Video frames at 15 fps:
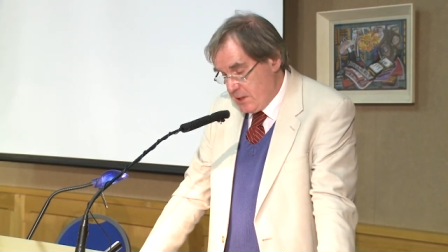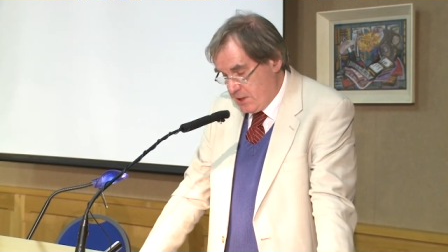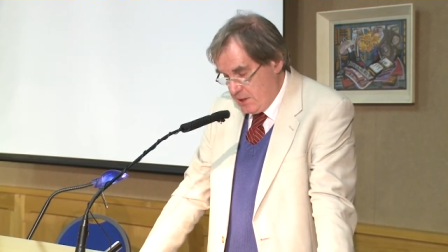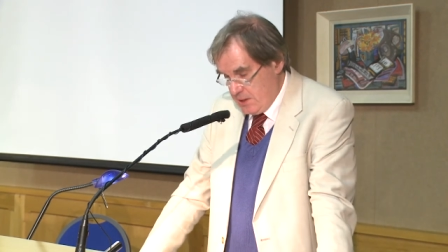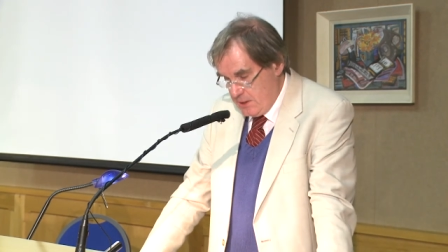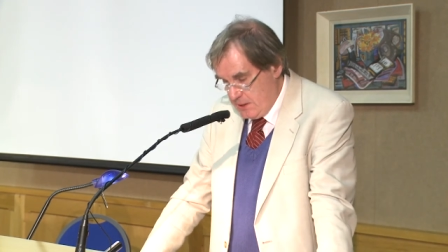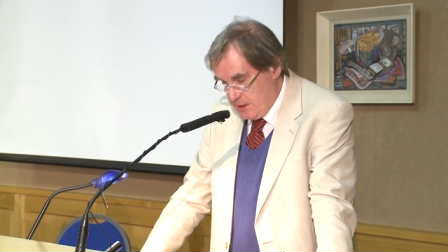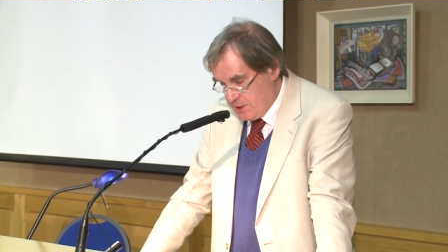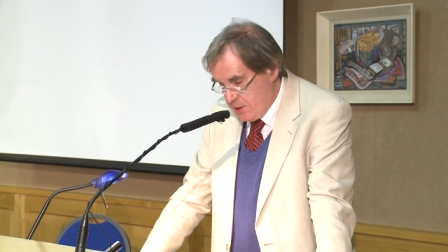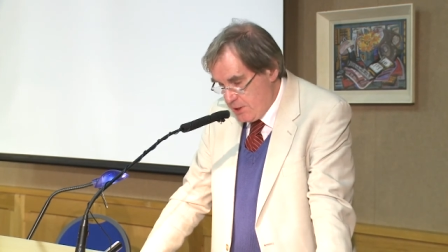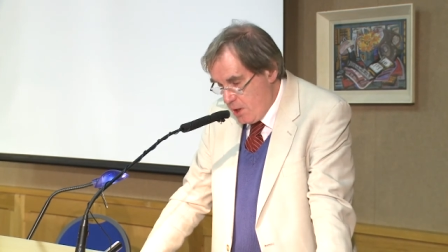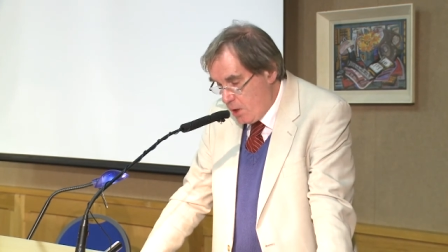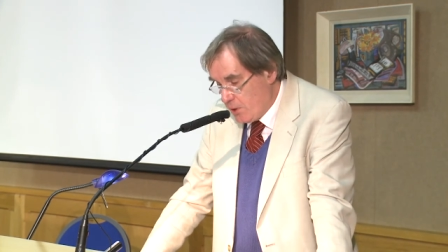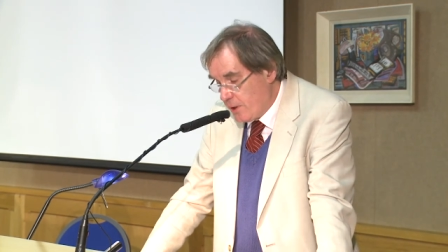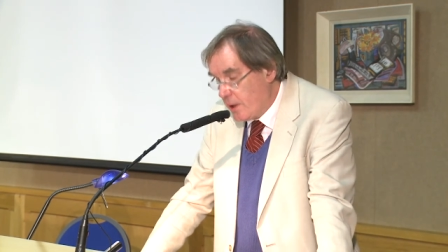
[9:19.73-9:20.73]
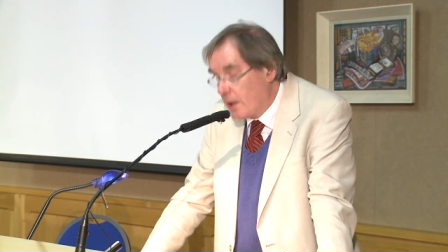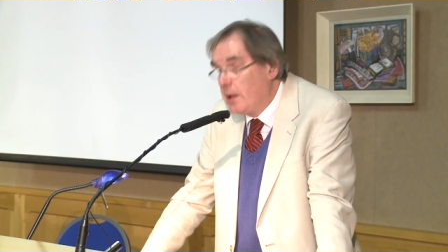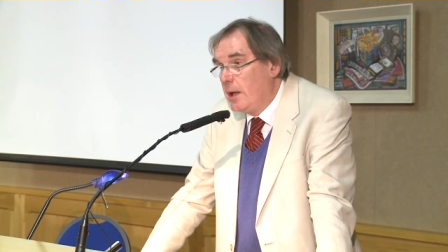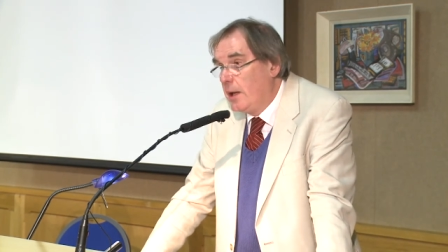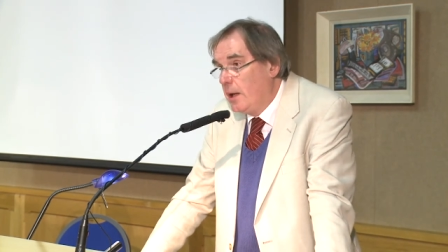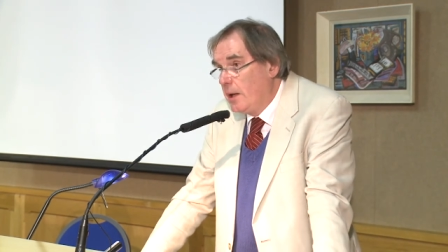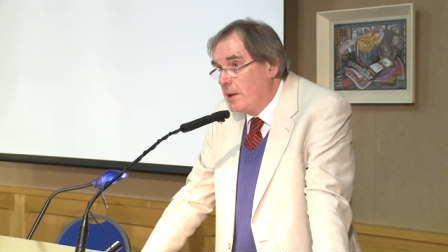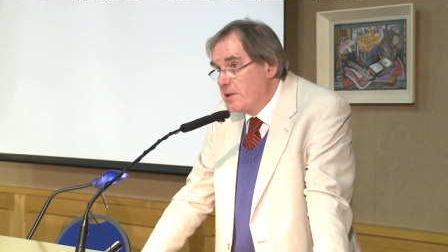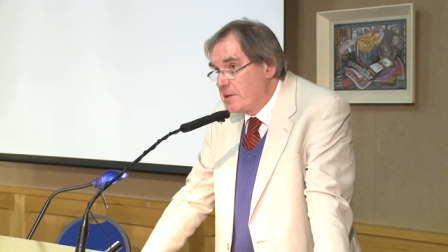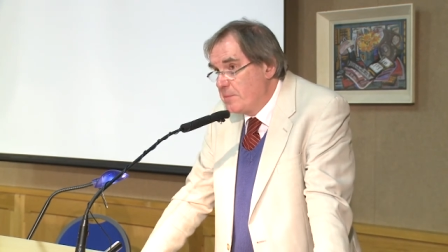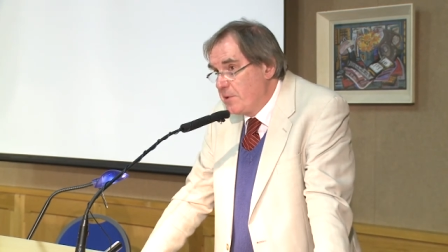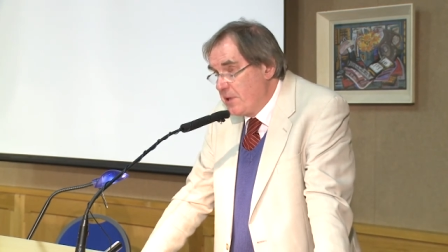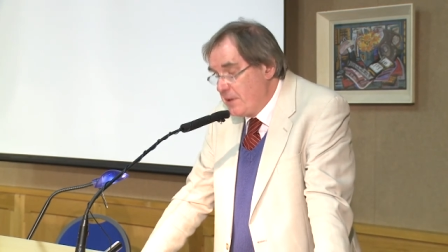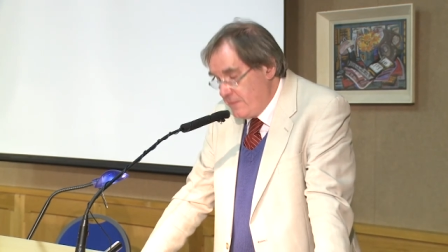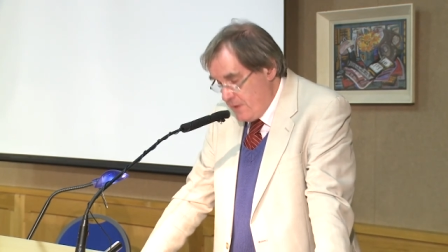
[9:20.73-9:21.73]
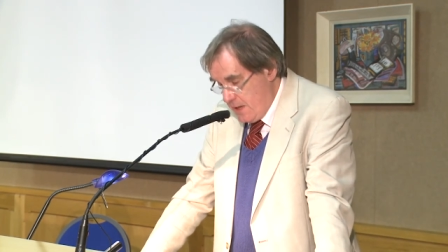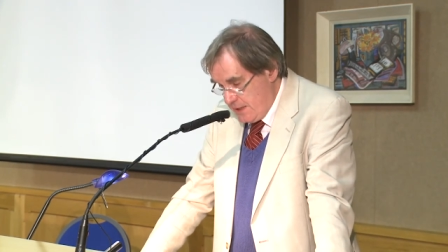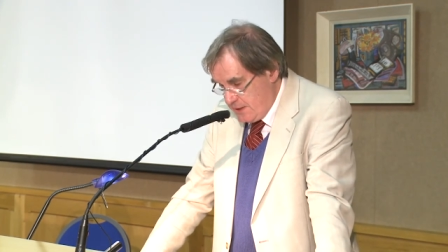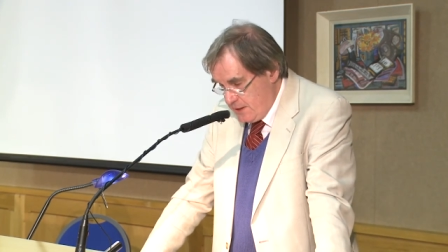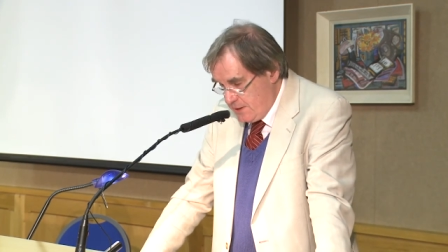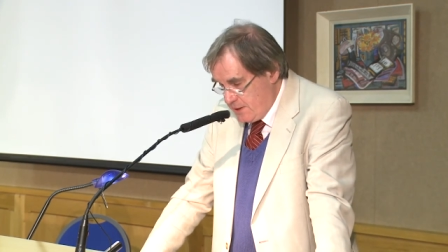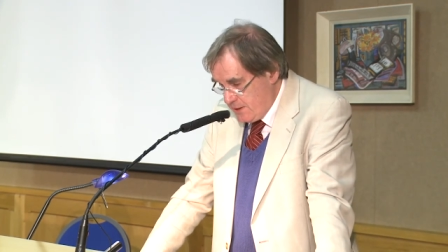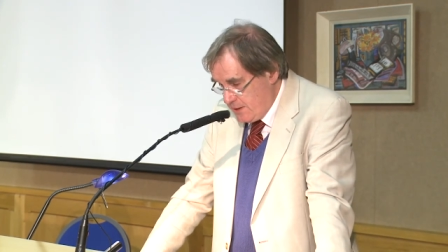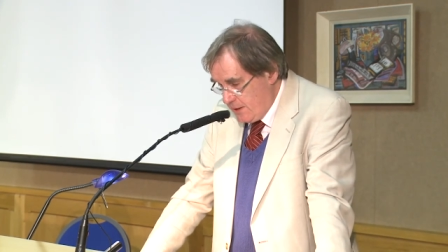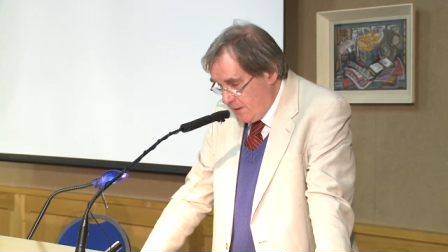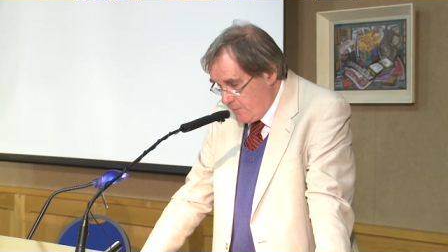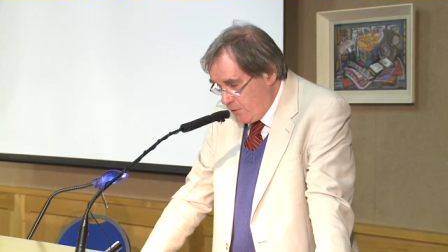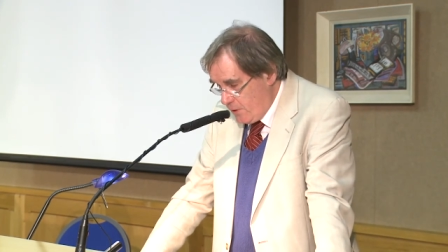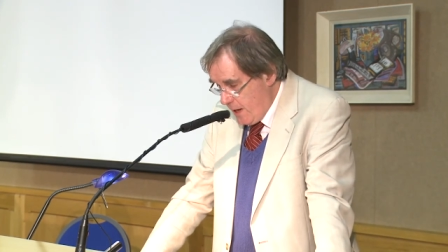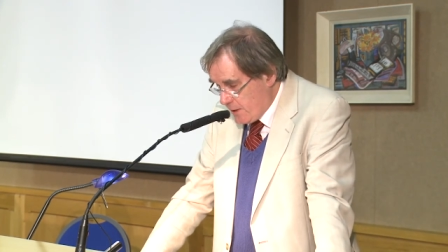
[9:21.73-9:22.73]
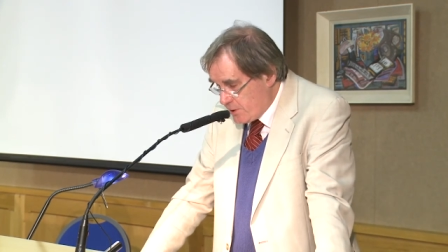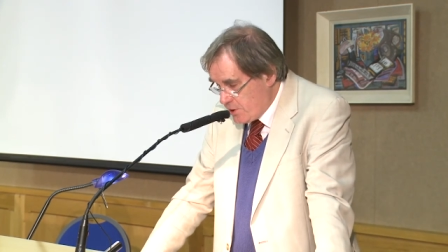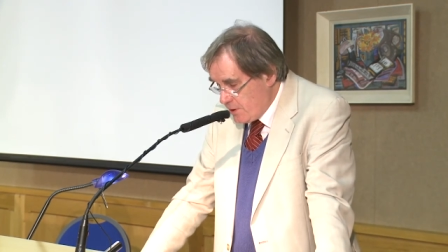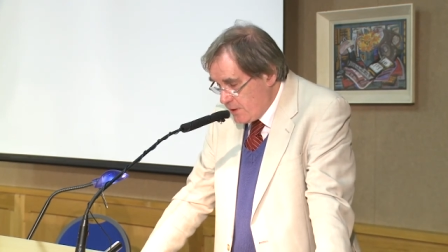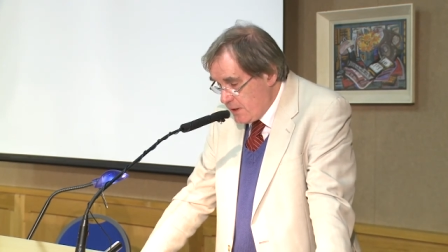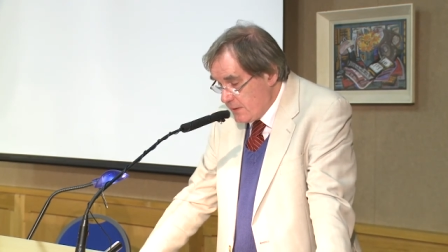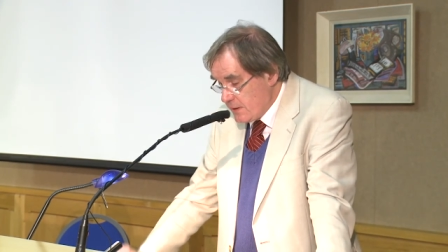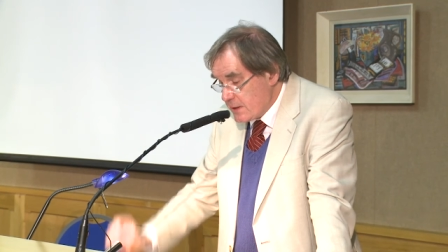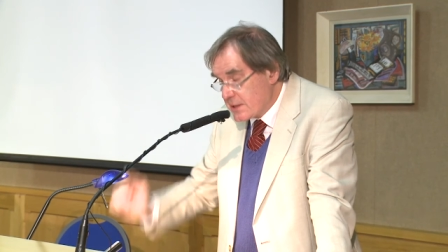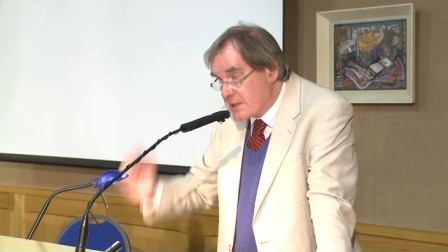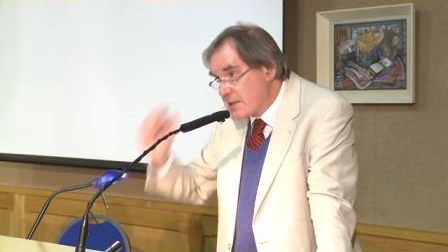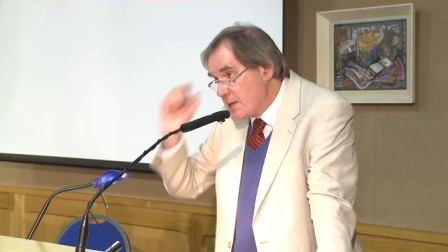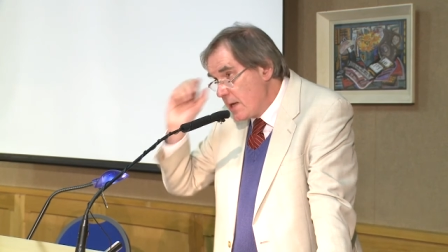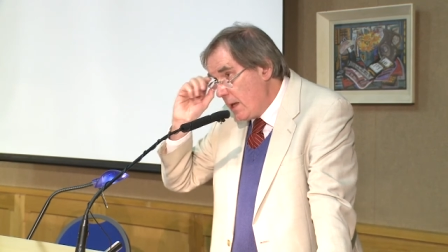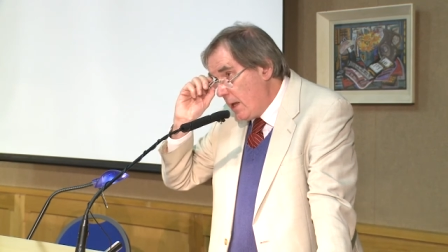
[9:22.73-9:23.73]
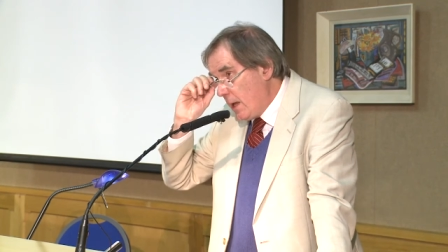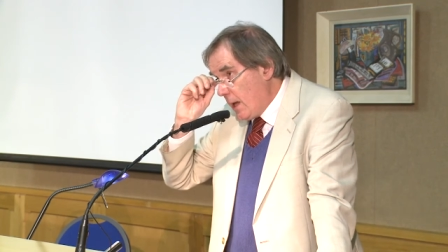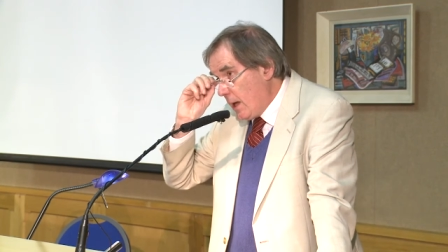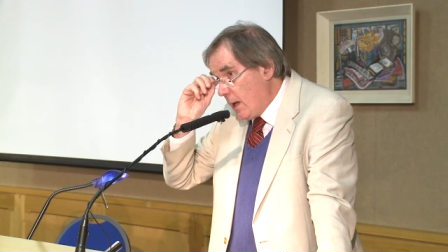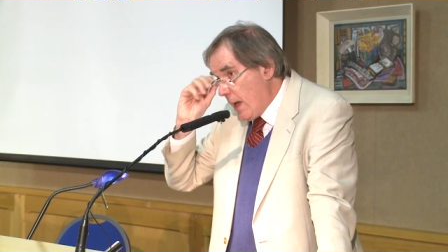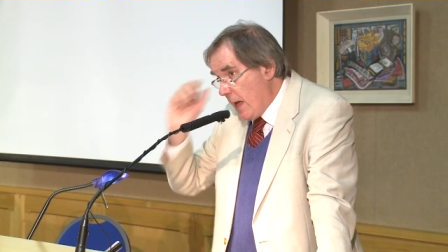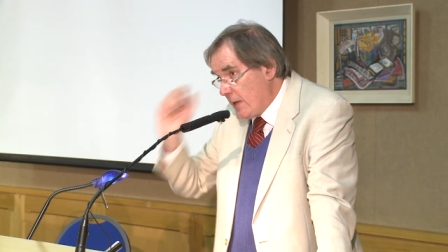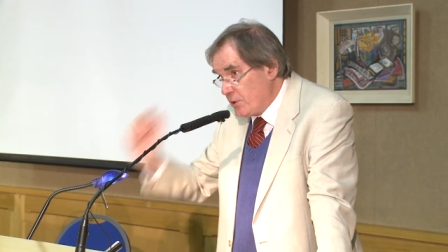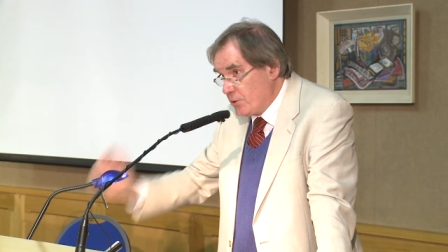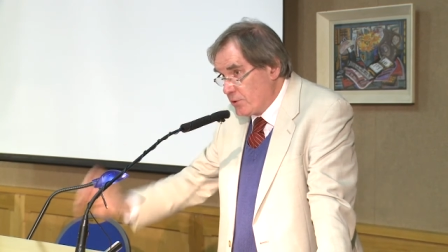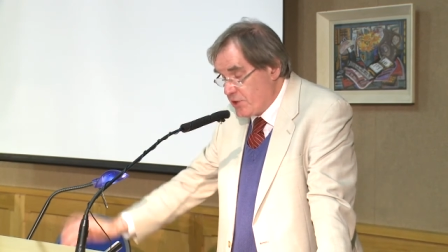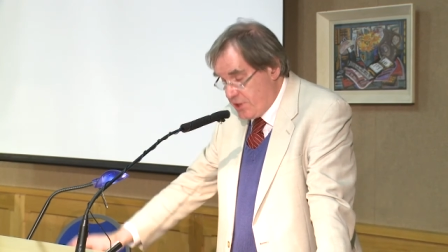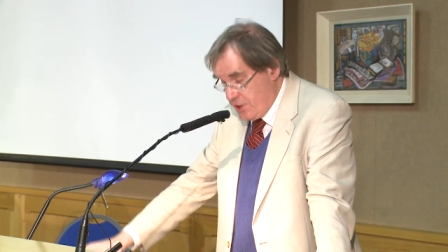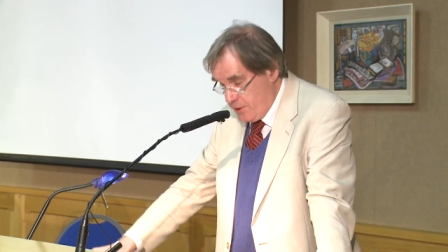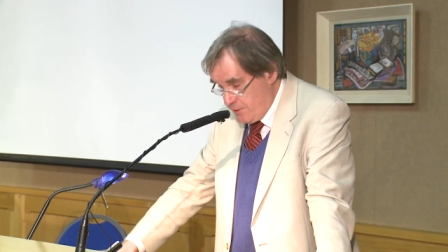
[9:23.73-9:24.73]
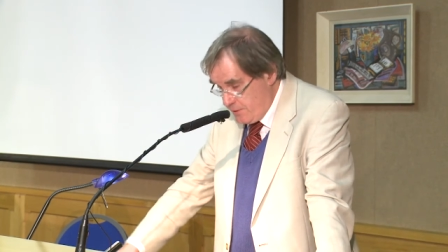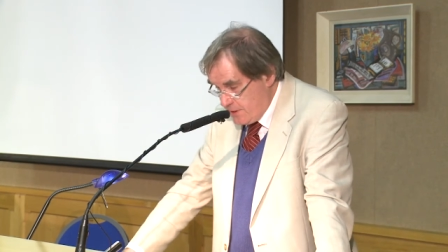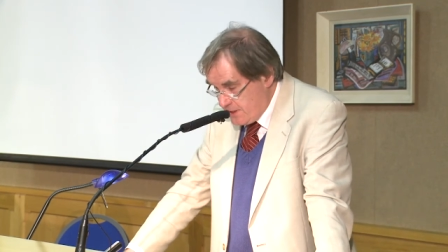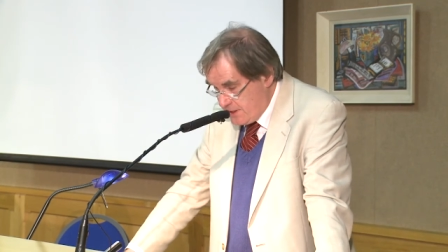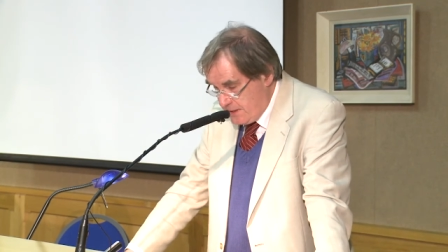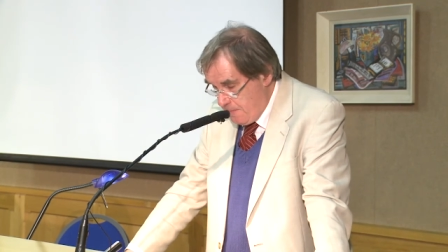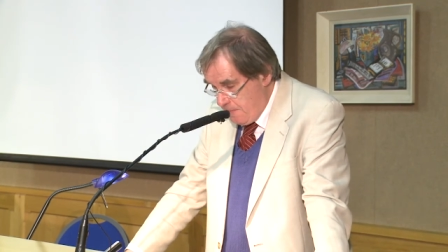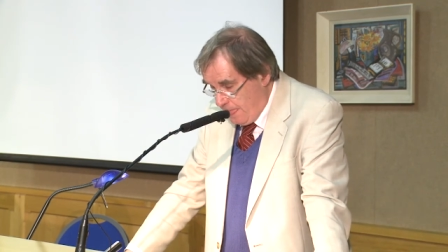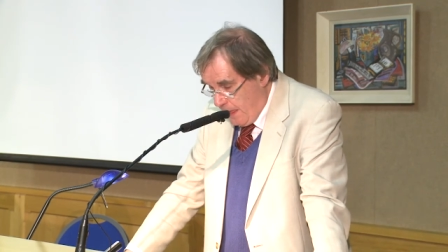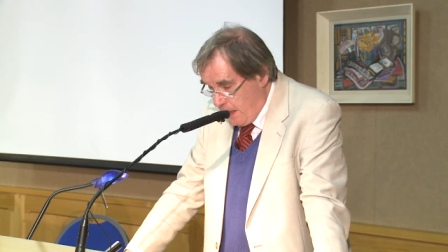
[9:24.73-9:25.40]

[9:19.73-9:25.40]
It's, a, it's an honour to be invited to deliver a lecture in this uh, annual series